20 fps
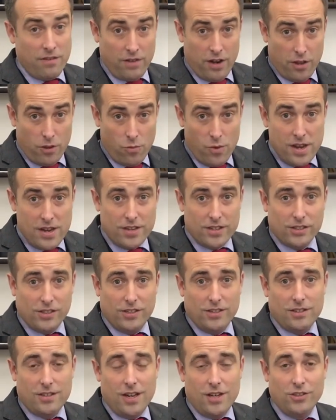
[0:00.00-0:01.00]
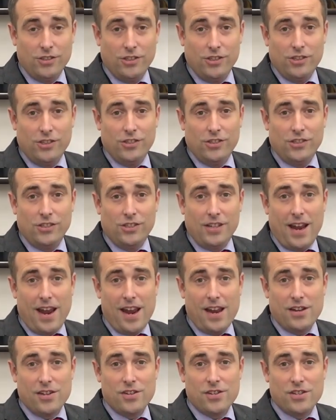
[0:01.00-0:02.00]
of another week at St Dunstan's,
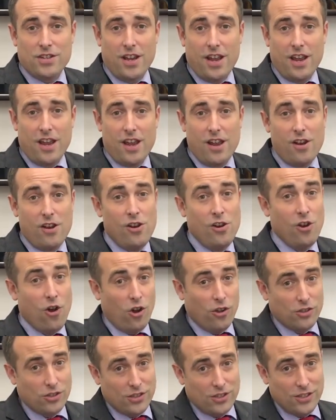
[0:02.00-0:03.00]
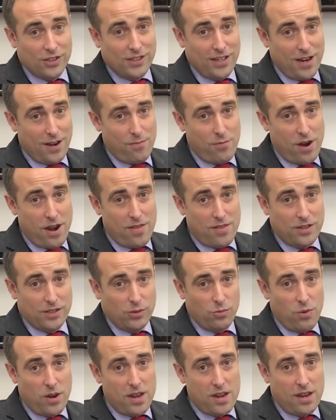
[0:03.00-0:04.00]
and lots to celebrate this
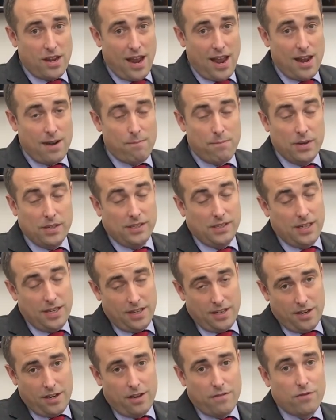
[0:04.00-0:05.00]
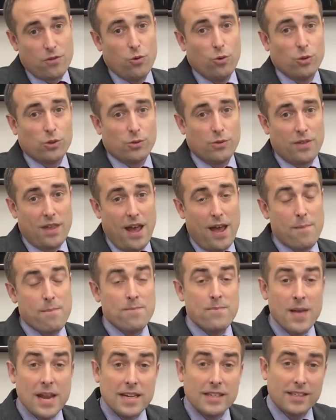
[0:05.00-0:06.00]
week, and particularly, of course, with that
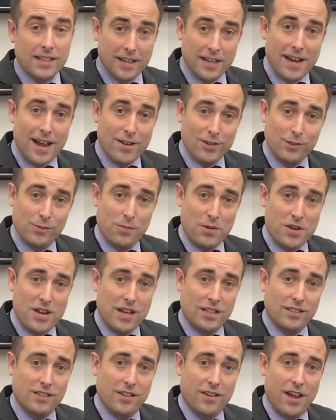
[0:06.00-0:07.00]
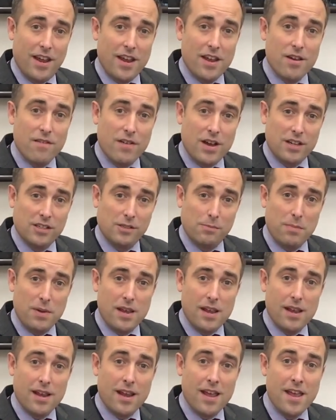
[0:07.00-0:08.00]
amazing announcement yesterday of us
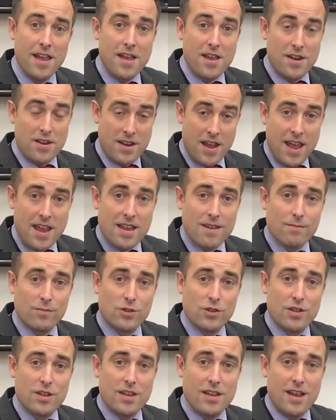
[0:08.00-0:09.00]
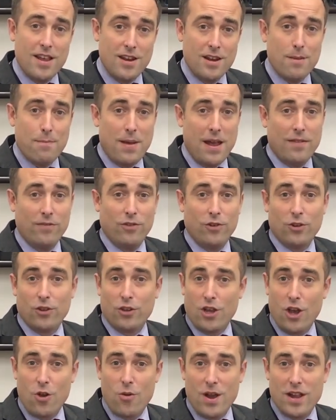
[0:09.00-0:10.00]
being named the Independent
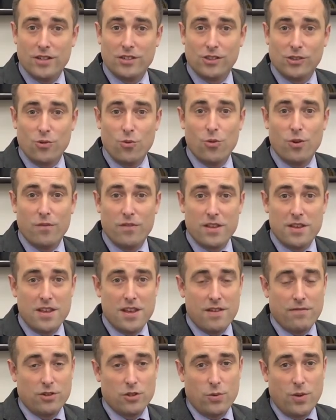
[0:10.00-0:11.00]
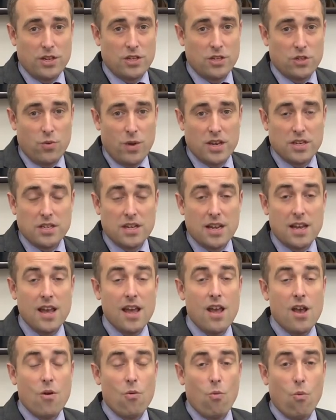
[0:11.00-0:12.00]
Co-Ed School of the Year for 2020.
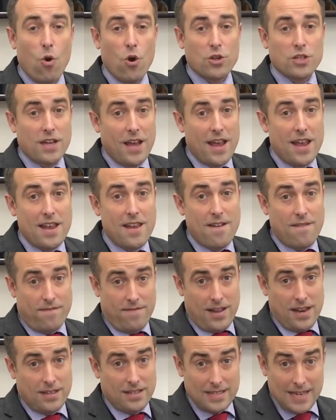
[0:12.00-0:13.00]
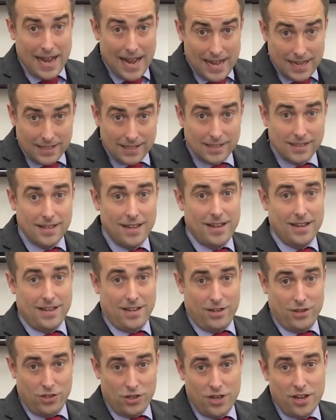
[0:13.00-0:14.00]
What a fantastic
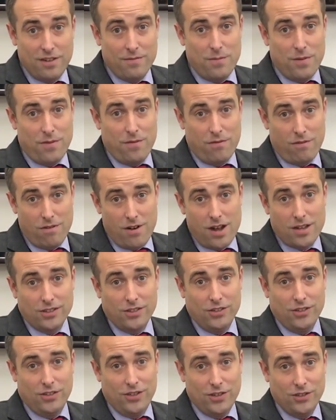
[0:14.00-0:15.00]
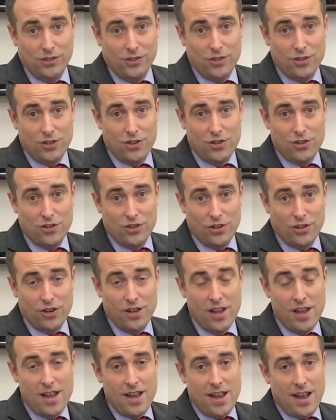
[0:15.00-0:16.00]
achievement for us as an institution,
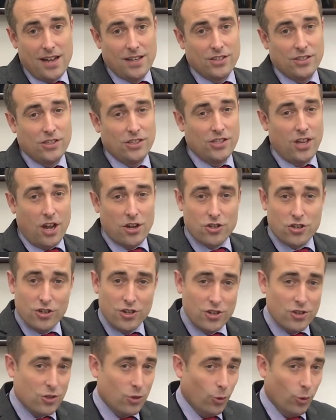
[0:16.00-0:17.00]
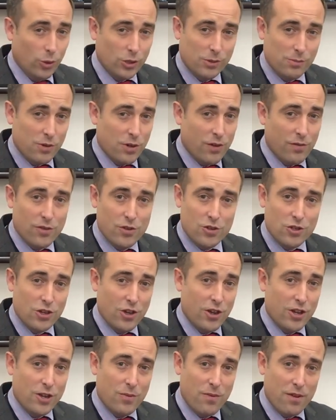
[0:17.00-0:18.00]
and such an endorsement of the
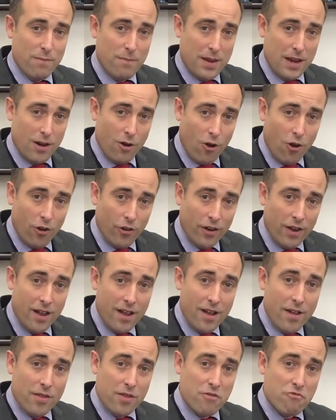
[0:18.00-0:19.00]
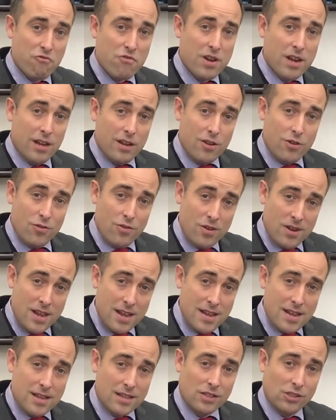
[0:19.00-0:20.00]
journey we've been on, the really
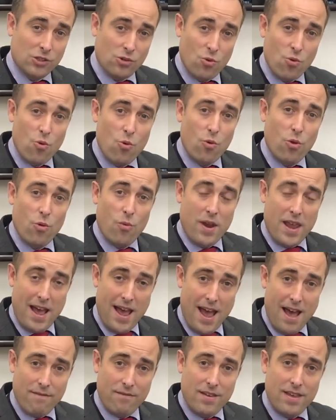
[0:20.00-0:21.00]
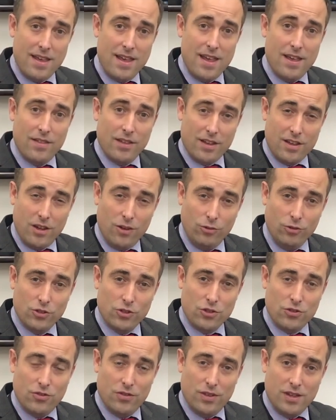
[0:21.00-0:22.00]
unique school that we have here, the
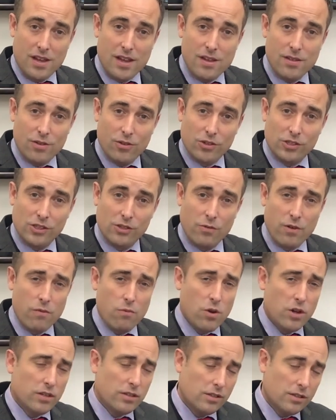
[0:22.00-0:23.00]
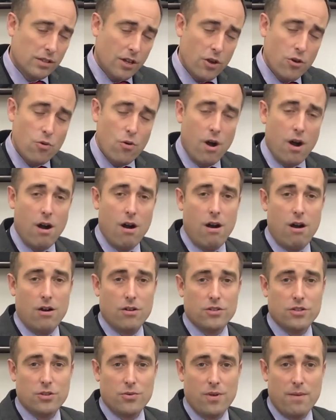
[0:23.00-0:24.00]
culture and the ethos that we've worked so
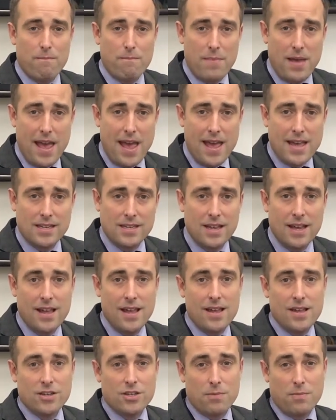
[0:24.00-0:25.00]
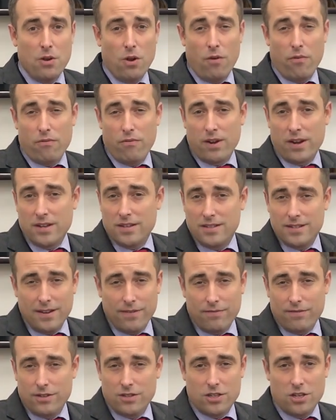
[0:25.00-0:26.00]
hard to embed, to be offering a
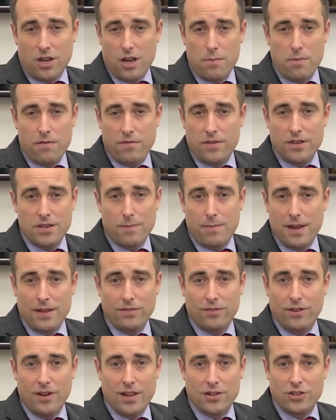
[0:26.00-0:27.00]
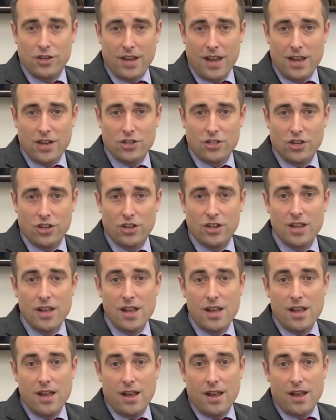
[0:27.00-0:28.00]
different type of independent education
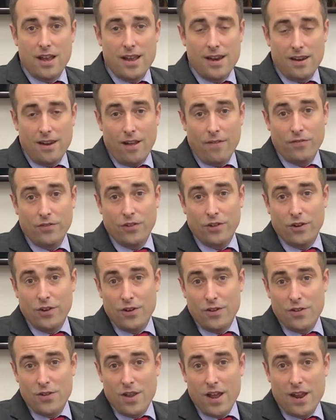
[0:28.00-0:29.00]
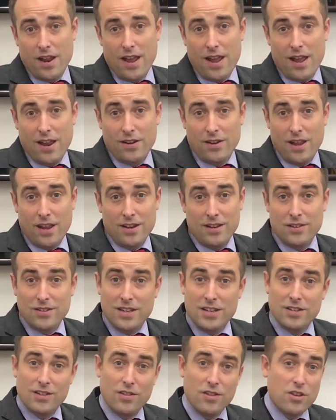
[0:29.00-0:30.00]
in London and
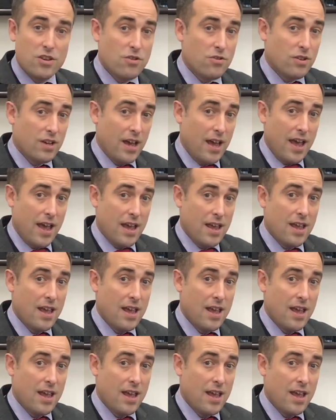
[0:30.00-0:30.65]
indeed in the UK,